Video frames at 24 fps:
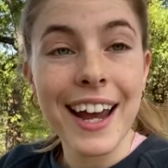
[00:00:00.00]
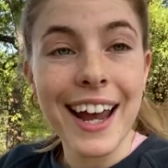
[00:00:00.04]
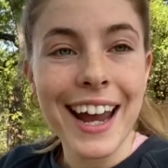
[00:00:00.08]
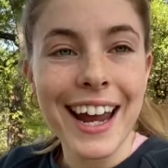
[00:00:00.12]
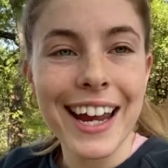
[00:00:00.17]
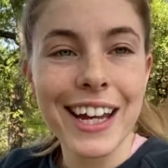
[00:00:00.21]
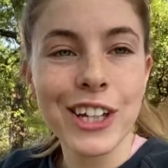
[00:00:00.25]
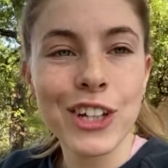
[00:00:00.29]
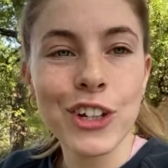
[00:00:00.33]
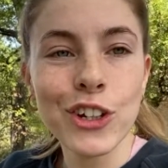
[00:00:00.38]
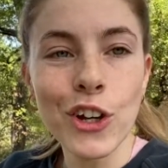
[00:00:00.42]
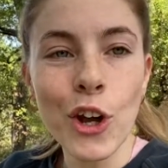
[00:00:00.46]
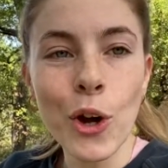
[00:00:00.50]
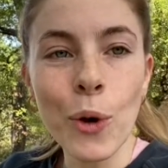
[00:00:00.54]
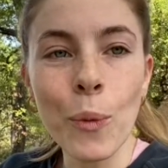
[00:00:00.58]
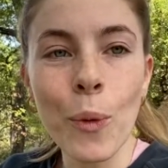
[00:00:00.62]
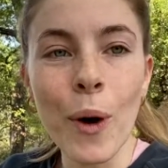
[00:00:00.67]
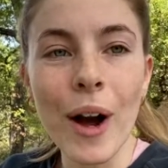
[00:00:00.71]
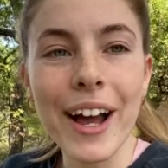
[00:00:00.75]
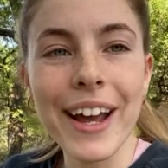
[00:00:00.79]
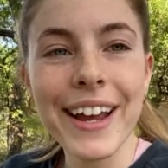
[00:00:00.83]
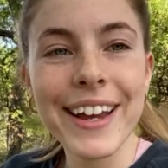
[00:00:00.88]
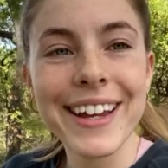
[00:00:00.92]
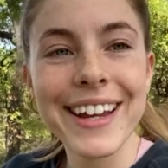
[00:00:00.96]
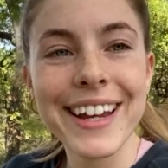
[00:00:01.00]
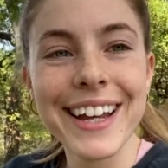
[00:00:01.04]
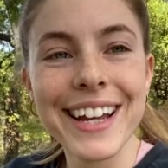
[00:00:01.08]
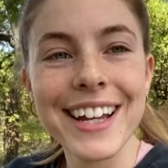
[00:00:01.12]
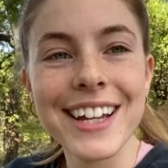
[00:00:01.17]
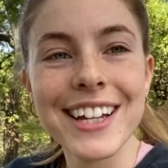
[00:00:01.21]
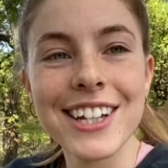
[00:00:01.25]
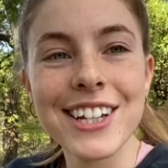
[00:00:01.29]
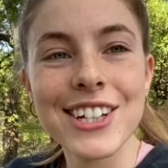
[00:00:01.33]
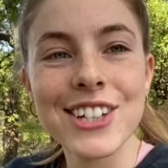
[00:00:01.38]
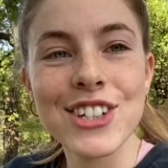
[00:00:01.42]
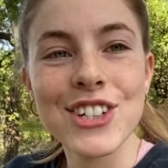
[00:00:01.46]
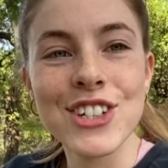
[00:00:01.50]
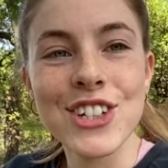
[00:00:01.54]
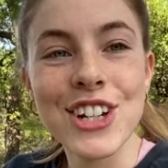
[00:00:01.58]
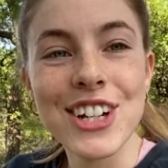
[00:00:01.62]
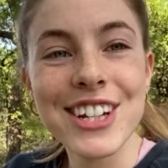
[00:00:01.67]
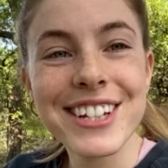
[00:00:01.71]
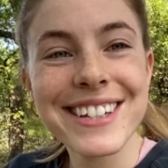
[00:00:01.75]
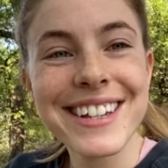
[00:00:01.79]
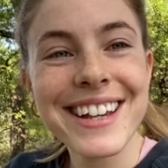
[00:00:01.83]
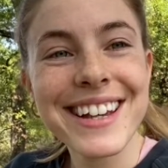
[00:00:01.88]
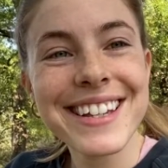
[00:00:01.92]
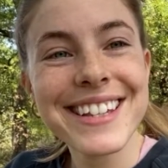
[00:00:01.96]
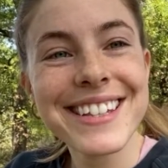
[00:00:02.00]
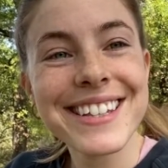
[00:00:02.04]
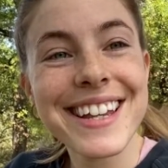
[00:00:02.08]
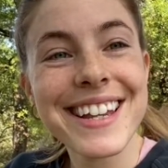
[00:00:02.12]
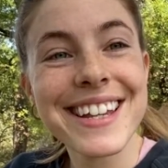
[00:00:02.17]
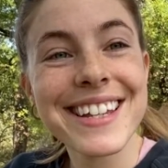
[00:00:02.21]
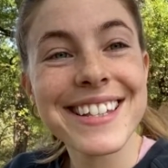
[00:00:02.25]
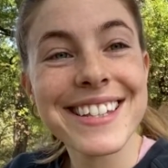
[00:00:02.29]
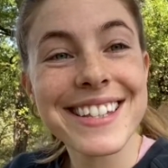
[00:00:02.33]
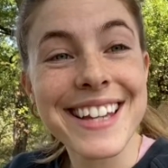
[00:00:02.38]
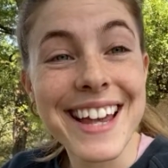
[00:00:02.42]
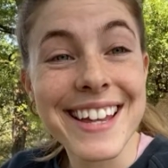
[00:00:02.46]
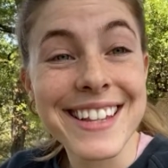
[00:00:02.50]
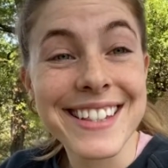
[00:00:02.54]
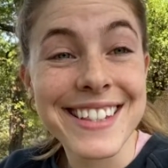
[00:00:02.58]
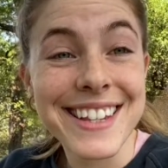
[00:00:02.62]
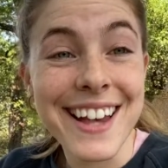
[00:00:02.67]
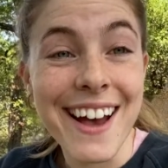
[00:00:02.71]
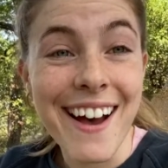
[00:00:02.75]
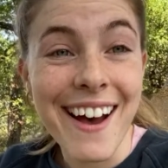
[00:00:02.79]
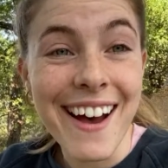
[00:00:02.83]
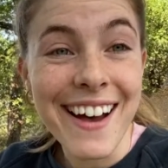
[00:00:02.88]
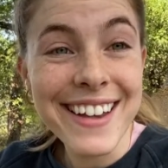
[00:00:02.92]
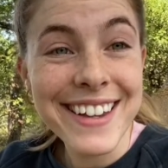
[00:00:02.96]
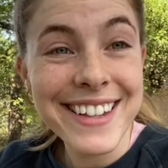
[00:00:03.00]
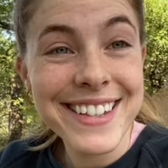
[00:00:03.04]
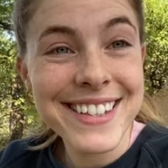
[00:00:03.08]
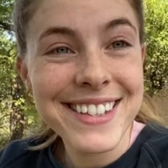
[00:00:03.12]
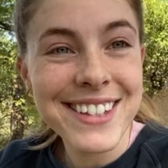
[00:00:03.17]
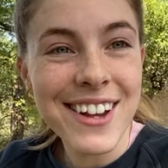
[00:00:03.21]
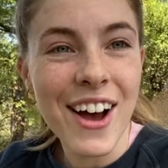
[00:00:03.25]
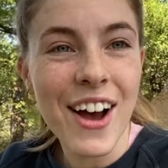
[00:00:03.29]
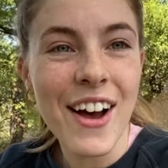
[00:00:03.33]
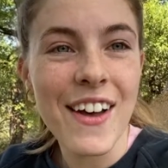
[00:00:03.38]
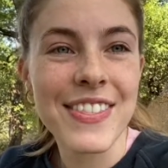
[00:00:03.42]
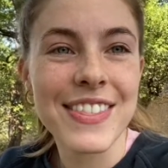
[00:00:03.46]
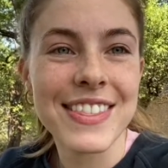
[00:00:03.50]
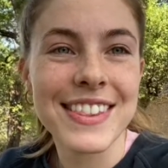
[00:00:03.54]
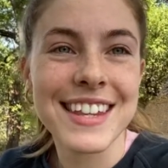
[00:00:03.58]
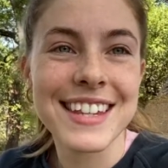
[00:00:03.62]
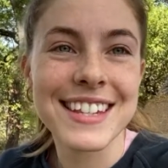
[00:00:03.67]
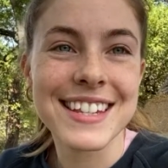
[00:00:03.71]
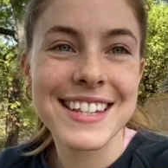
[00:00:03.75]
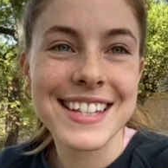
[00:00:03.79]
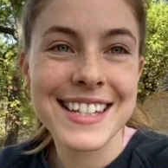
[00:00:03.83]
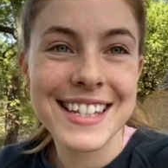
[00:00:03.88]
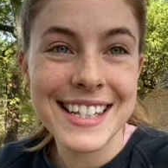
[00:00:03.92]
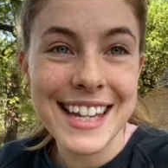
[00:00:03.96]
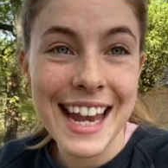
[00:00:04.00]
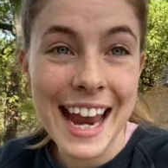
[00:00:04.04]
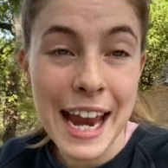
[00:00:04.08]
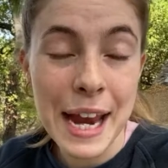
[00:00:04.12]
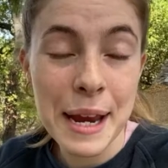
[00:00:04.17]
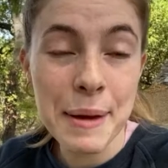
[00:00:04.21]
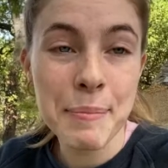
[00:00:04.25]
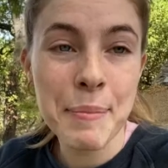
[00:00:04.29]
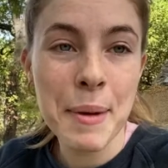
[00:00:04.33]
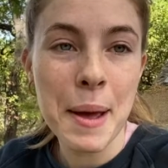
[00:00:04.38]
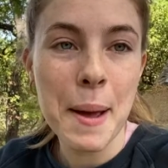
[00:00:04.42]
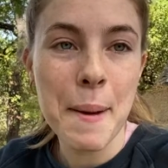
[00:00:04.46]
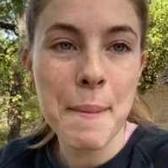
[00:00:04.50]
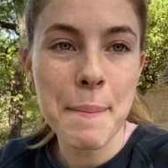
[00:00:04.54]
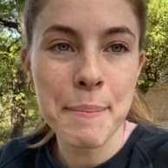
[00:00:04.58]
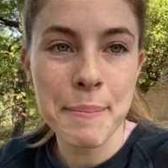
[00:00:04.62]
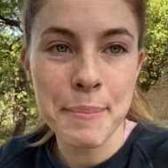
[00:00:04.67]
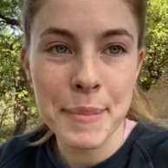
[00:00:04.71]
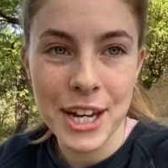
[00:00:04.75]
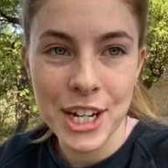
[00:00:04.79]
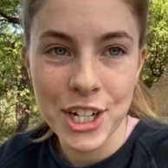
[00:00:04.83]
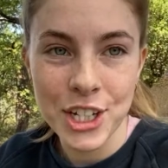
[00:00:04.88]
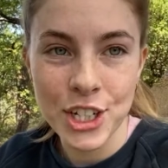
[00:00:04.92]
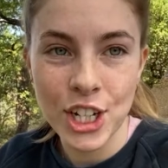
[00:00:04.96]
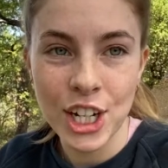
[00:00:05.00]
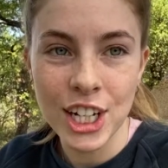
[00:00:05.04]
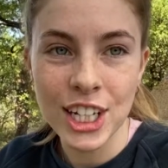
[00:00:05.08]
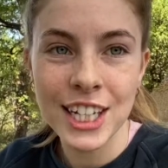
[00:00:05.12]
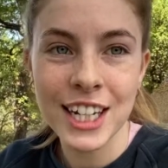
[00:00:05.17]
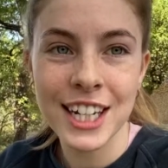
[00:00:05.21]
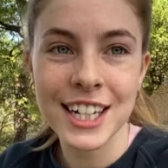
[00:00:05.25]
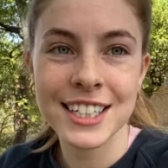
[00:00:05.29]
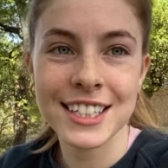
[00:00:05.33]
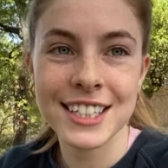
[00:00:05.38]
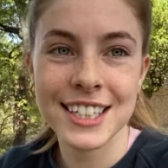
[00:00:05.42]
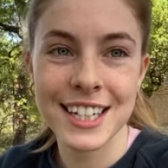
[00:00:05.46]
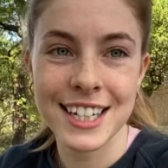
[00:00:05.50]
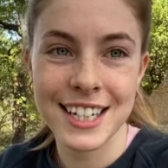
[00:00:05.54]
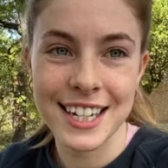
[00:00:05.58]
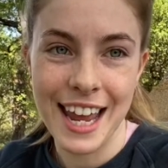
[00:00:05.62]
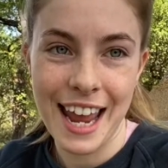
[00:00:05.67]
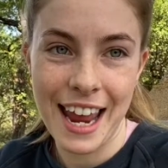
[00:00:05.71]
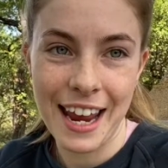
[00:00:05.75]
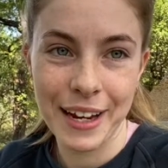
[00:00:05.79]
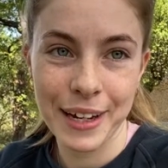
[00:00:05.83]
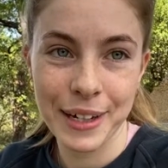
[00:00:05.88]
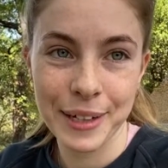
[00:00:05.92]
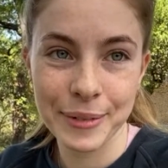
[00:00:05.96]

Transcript: And you know what? Jesus sends us on this same mission today.